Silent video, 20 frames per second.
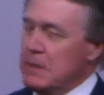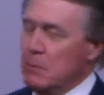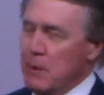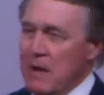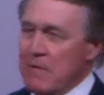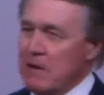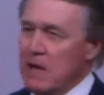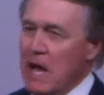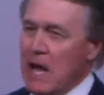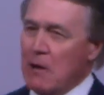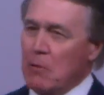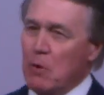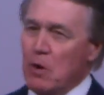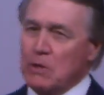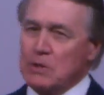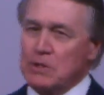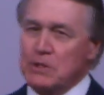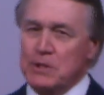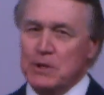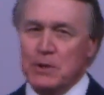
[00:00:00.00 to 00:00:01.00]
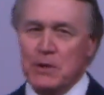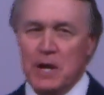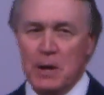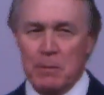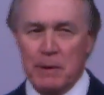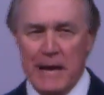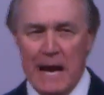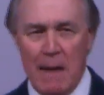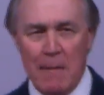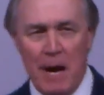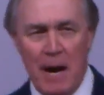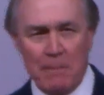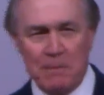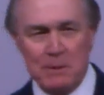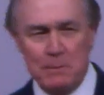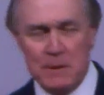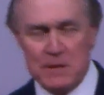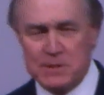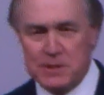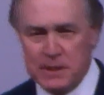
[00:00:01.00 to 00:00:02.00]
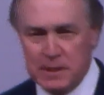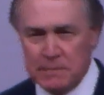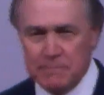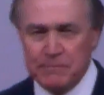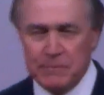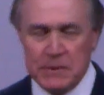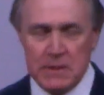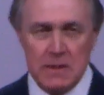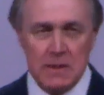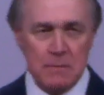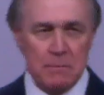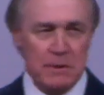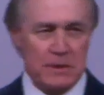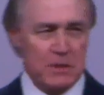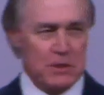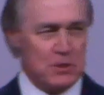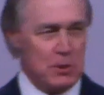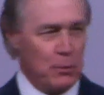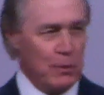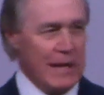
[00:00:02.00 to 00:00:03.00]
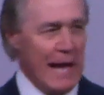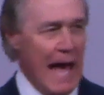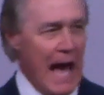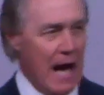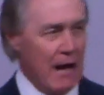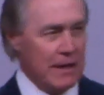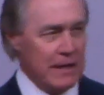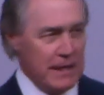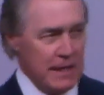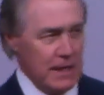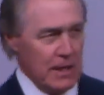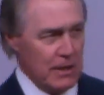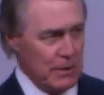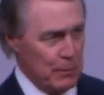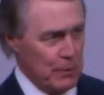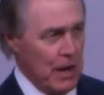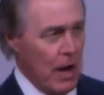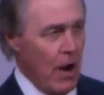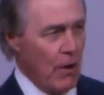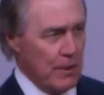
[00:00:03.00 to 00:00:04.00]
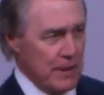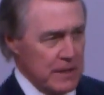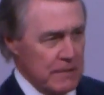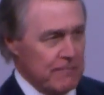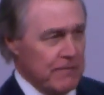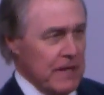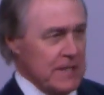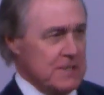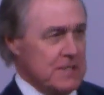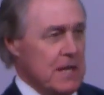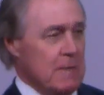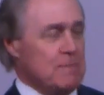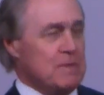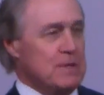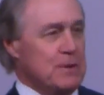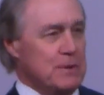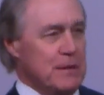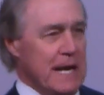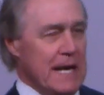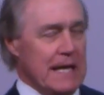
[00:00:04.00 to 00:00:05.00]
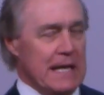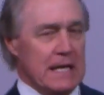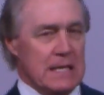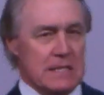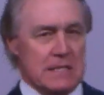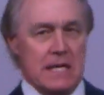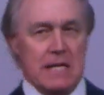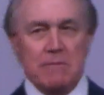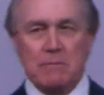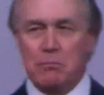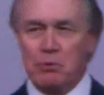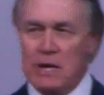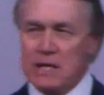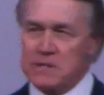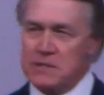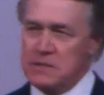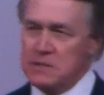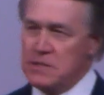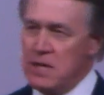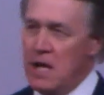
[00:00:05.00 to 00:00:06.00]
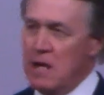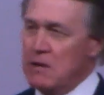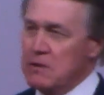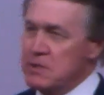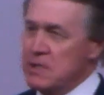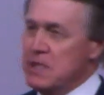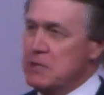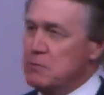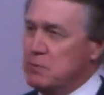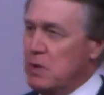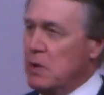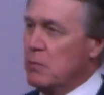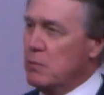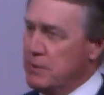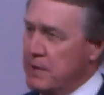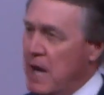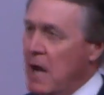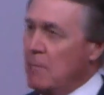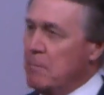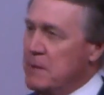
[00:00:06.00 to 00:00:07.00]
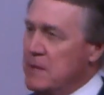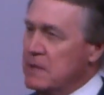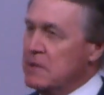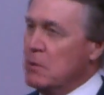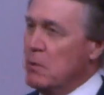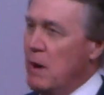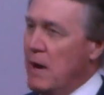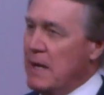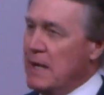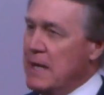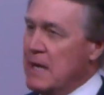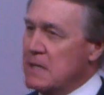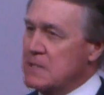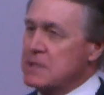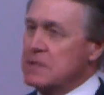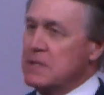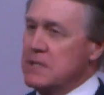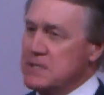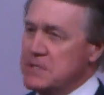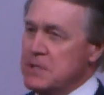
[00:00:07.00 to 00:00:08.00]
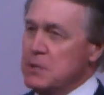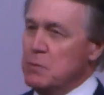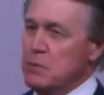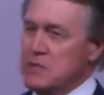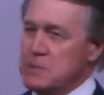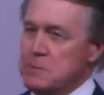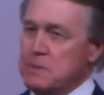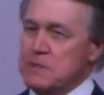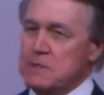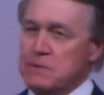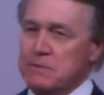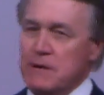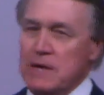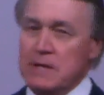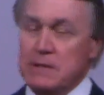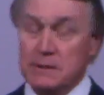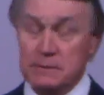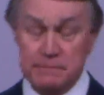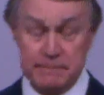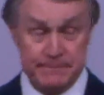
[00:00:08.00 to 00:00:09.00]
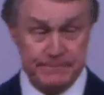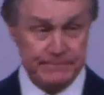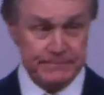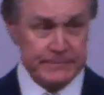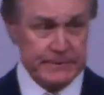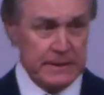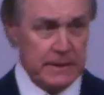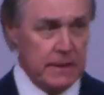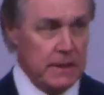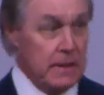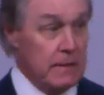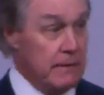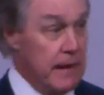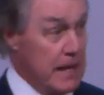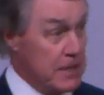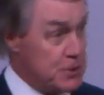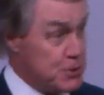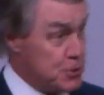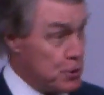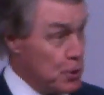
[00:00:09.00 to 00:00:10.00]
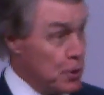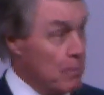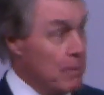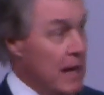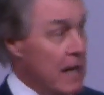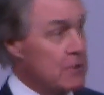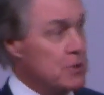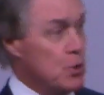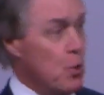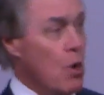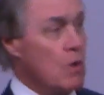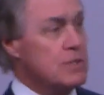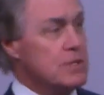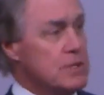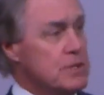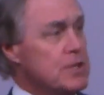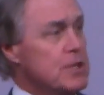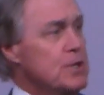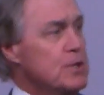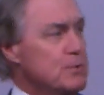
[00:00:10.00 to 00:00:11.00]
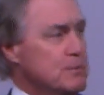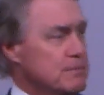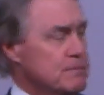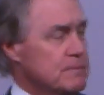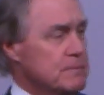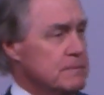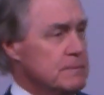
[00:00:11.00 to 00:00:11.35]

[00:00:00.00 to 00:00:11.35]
We have a lot of work to do here, but I'm optimistic. But there's a reality here that we all need to face up to, and that is that President Donald J. Trump will not be in the White House unless he wins Pennsylvania. That's true about Georgia, too.